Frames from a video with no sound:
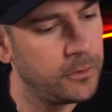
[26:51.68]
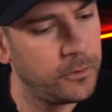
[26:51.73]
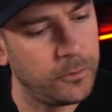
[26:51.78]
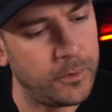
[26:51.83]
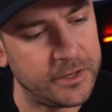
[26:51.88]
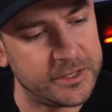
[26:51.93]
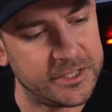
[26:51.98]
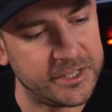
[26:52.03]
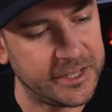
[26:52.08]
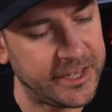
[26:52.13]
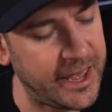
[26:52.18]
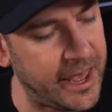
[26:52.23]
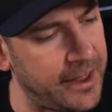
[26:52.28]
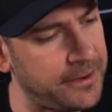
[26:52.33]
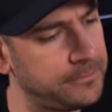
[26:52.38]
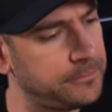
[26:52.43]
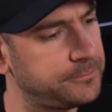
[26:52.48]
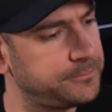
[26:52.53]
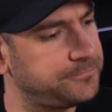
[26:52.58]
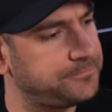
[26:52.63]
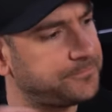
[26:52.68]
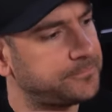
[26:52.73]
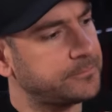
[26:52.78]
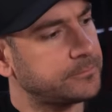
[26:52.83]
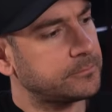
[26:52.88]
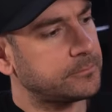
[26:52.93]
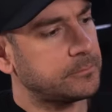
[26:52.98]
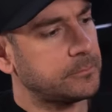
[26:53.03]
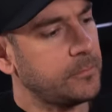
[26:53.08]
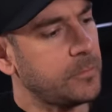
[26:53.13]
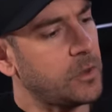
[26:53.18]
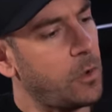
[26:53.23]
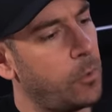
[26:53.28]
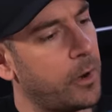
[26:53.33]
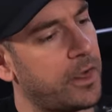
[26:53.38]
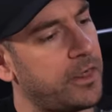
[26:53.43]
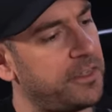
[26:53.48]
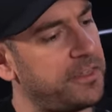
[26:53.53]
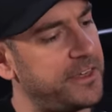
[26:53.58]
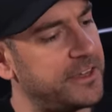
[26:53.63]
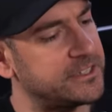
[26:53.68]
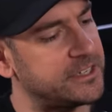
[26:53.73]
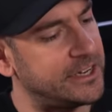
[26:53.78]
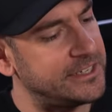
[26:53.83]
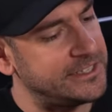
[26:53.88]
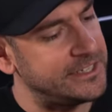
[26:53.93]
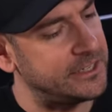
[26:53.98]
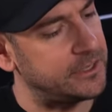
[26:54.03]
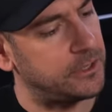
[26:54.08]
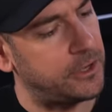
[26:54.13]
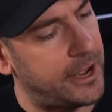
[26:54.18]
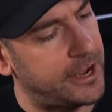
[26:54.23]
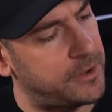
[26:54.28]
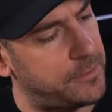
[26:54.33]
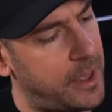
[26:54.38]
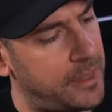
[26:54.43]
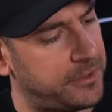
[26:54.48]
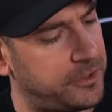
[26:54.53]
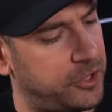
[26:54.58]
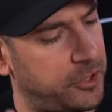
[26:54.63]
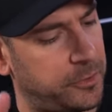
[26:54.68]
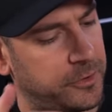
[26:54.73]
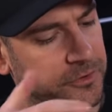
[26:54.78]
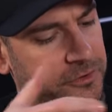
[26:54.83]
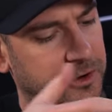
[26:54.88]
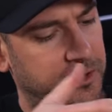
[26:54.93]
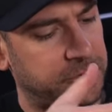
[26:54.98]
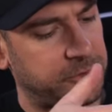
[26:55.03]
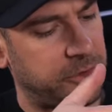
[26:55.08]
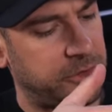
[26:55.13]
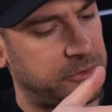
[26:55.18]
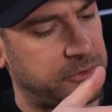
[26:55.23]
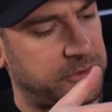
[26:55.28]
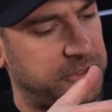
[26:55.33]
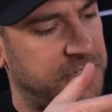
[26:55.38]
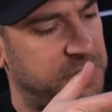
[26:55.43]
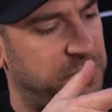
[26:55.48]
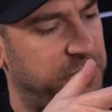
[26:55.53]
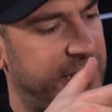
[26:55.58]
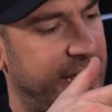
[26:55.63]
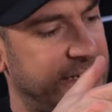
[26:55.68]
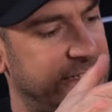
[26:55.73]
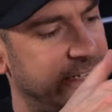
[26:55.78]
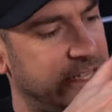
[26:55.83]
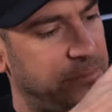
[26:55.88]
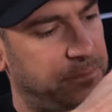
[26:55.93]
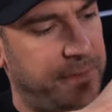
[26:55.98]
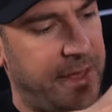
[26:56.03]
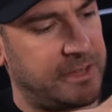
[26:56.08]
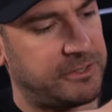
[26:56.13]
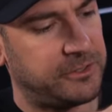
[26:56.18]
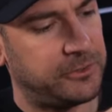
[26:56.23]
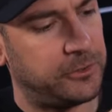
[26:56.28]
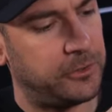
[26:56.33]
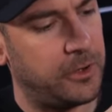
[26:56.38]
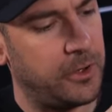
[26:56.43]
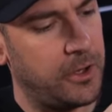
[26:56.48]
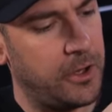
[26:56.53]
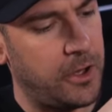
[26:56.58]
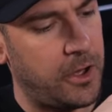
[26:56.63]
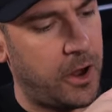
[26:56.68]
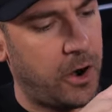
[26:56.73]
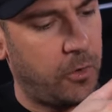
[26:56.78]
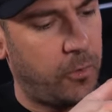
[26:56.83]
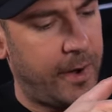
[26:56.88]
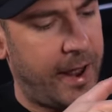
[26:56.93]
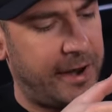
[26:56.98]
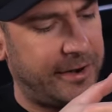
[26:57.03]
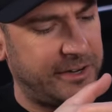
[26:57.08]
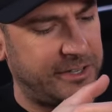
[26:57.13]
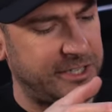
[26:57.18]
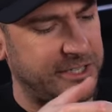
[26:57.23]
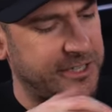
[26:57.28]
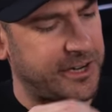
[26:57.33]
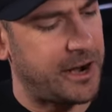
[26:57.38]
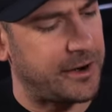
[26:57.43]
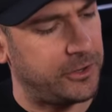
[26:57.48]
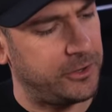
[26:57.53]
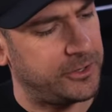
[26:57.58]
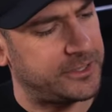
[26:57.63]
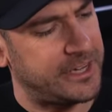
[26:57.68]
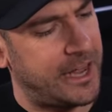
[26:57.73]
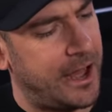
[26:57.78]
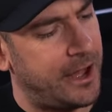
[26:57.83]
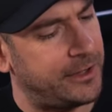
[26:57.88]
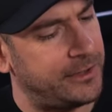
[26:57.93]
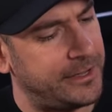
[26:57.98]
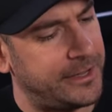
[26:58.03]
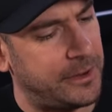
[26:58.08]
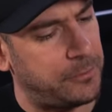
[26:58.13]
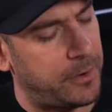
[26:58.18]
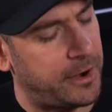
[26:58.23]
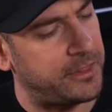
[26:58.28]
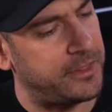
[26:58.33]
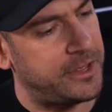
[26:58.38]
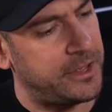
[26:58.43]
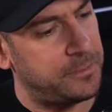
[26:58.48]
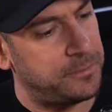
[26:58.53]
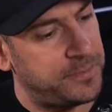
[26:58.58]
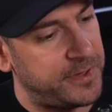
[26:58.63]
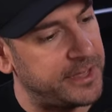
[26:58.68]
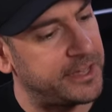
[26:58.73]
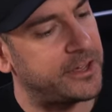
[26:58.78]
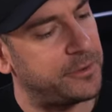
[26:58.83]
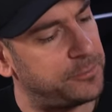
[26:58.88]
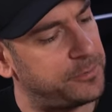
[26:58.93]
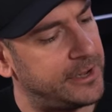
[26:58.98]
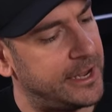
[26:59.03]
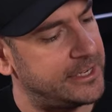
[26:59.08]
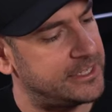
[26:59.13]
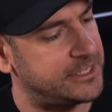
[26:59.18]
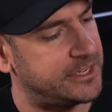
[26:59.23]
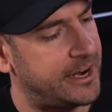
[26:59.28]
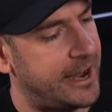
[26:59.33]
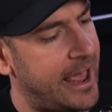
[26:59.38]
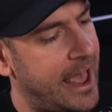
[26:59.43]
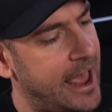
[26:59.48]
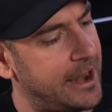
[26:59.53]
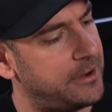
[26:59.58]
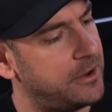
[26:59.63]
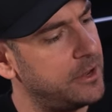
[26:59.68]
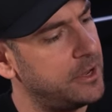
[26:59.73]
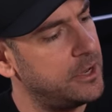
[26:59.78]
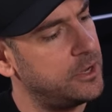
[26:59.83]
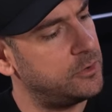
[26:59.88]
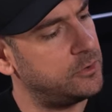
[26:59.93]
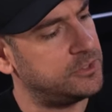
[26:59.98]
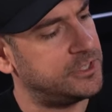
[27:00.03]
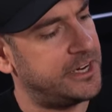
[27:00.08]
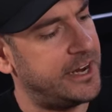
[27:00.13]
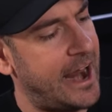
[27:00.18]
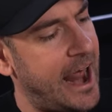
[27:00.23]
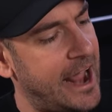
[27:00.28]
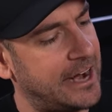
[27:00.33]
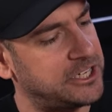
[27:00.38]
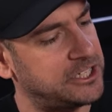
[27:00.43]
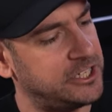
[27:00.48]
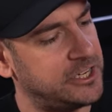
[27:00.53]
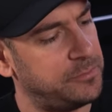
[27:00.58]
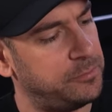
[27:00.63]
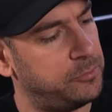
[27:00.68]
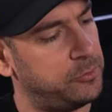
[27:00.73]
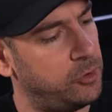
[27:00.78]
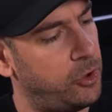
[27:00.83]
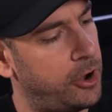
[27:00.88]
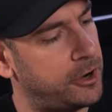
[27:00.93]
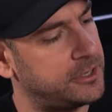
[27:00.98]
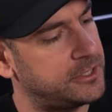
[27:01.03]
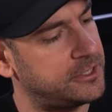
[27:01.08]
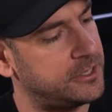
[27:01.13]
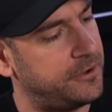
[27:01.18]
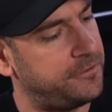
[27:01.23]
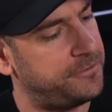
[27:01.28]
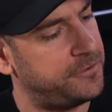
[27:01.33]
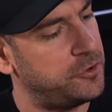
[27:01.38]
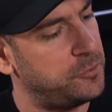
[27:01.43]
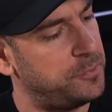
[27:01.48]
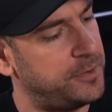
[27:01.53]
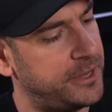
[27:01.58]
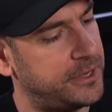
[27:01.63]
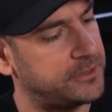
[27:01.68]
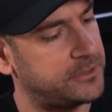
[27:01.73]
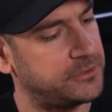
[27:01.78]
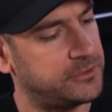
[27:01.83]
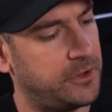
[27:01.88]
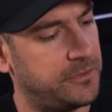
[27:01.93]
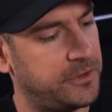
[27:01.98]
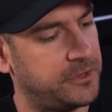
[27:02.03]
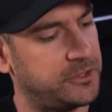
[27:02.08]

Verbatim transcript: once again, one of the things I didn't like about the Cube Controls wheels was this plastic bezel around it. Just kind of looks ugly. And one of the big complaints that I had was that it actually blocks a few pixels on